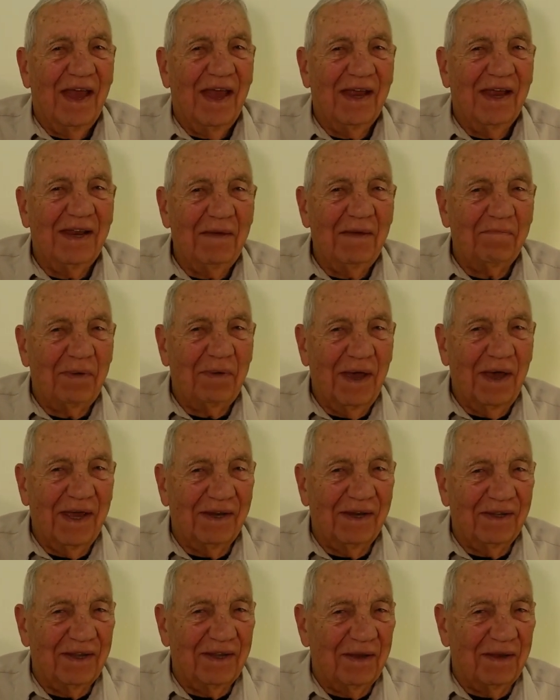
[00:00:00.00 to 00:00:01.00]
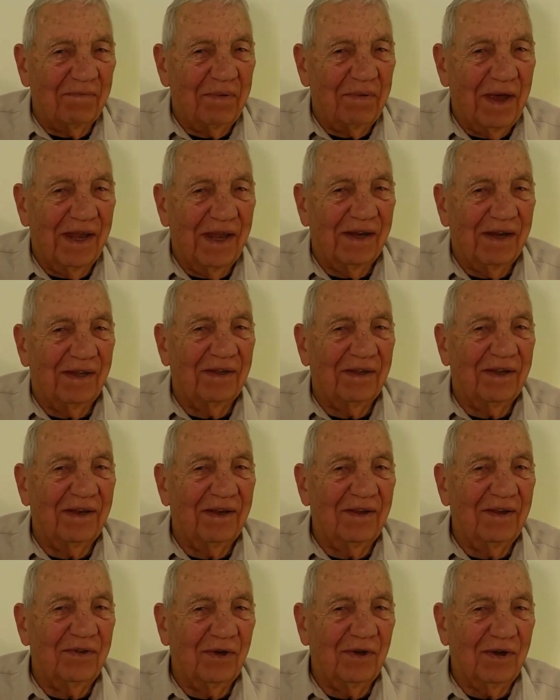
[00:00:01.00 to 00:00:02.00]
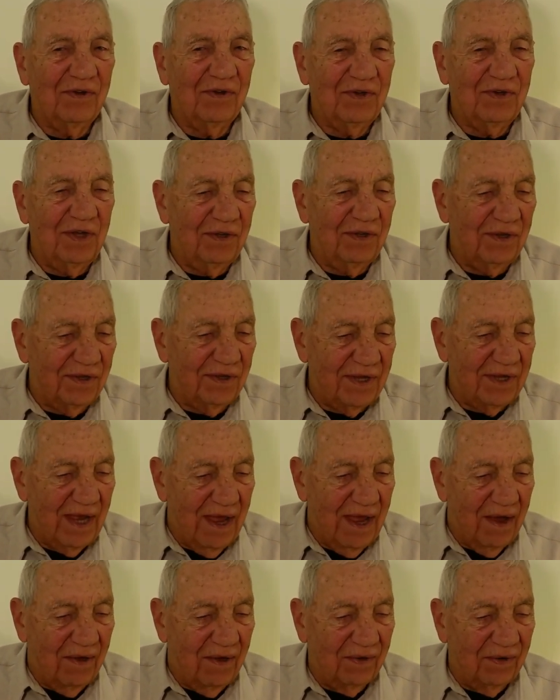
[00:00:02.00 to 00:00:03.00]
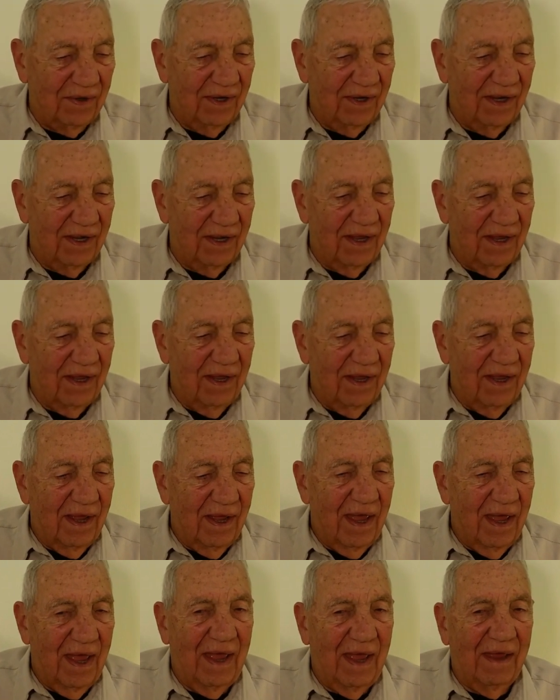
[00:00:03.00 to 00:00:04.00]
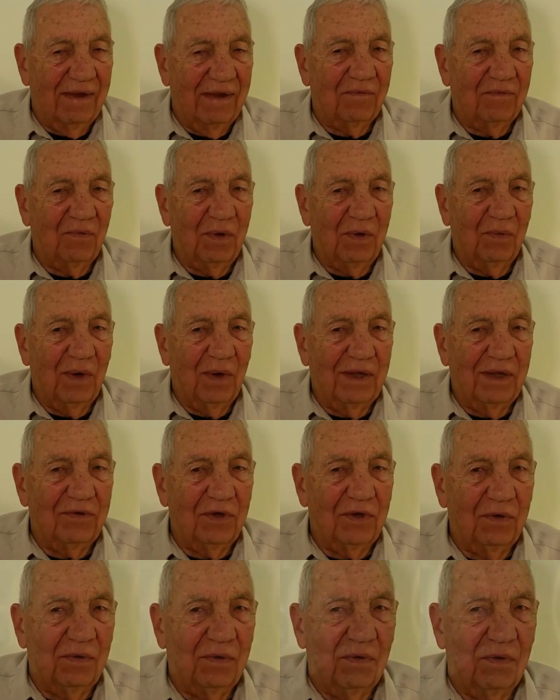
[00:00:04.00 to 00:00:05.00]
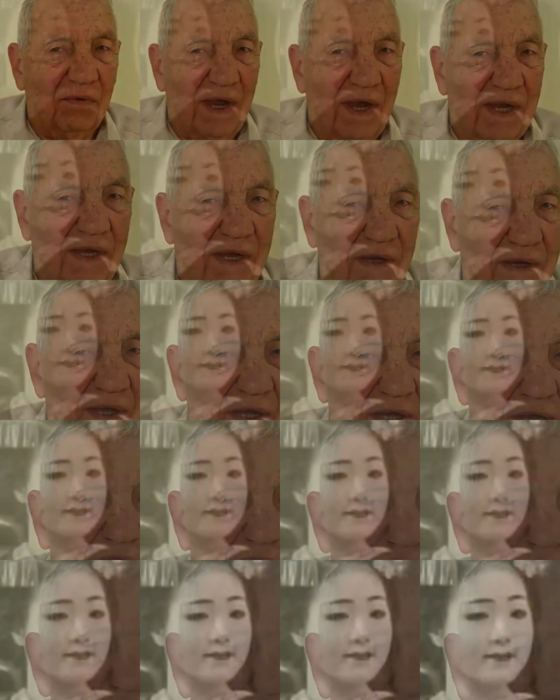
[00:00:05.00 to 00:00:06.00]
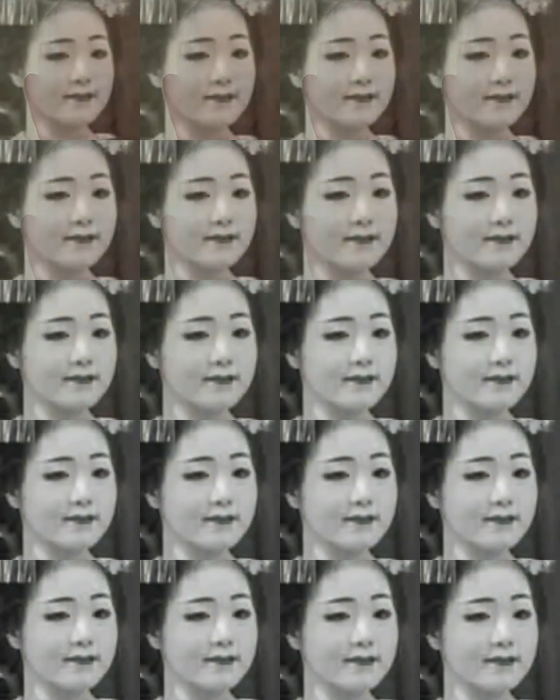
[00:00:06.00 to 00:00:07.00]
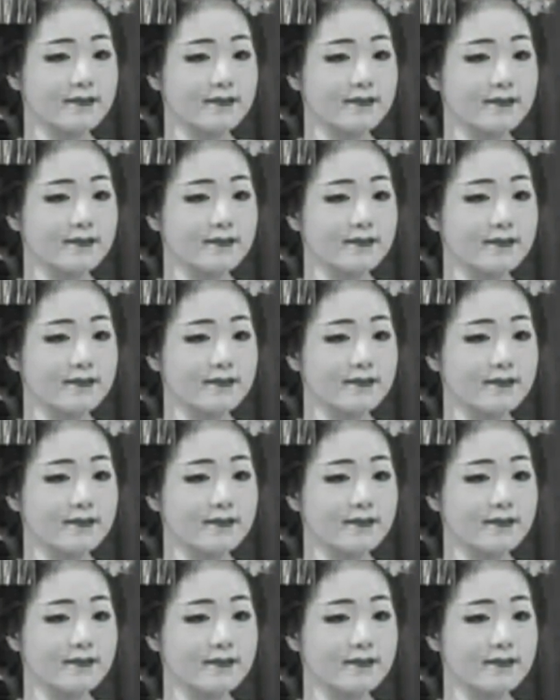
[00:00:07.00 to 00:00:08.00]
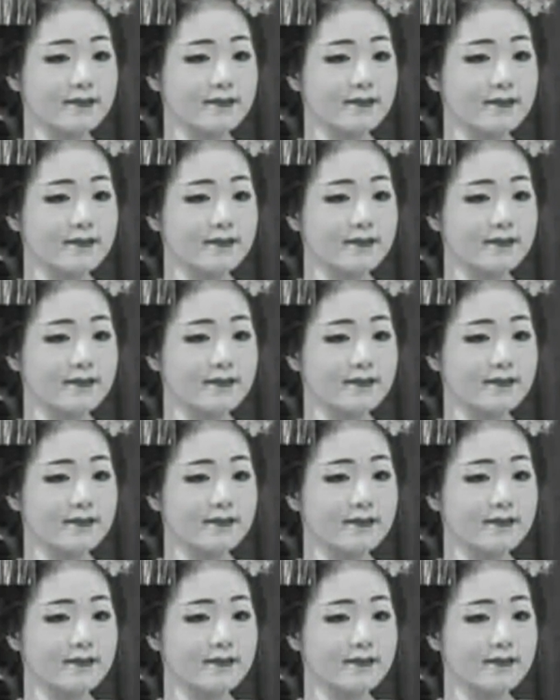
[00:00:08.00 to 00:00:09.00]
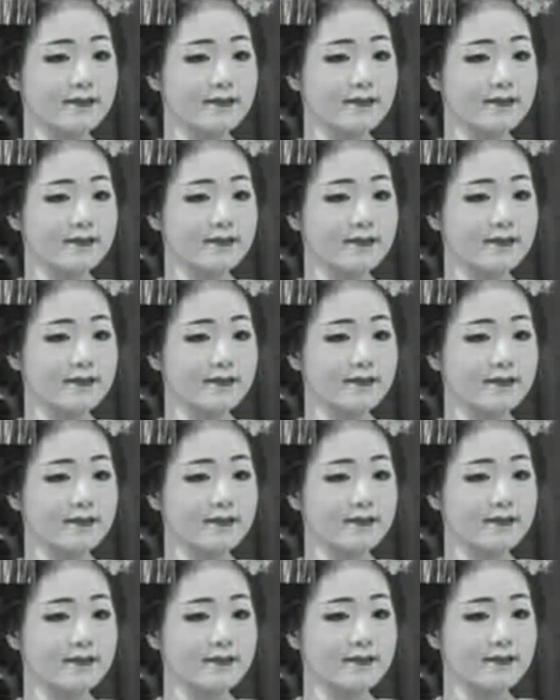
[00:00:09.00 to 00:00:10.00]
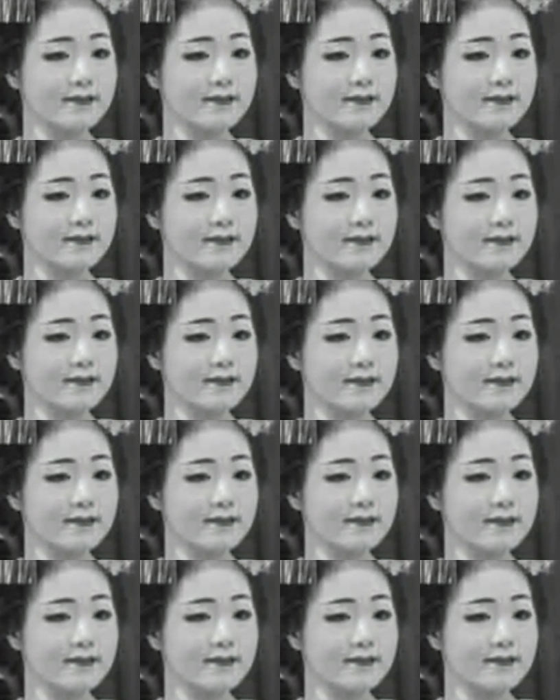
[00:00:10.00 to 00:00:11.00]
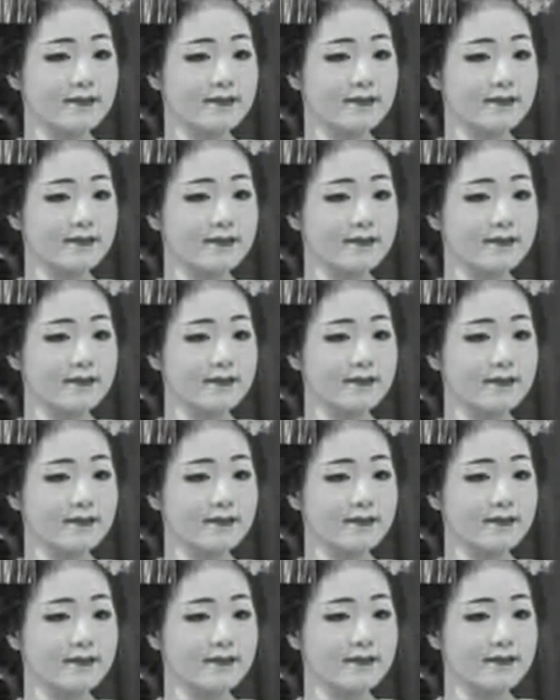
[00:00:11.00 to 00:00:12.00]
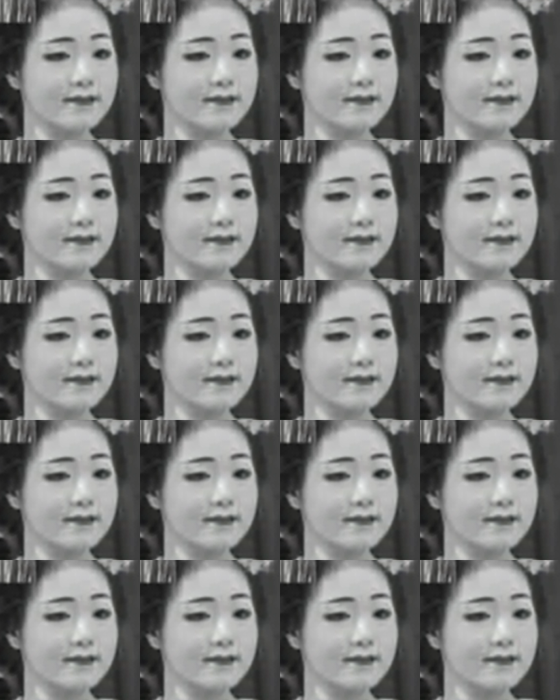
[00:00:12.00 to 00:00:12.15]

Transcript: And he pedaled and pedaled, and he took us into town. And we went to a regular geisha house, which is nothing but a restaurant and uh, a show place.